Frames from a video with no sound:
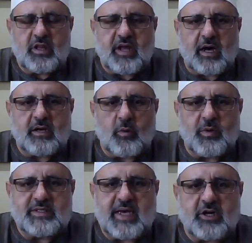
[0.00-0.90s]
thought it
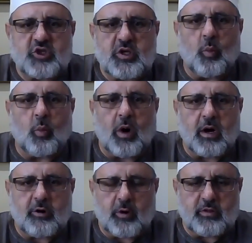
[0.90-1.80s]
was actually
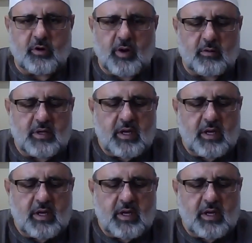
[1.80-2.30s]
water on the ground.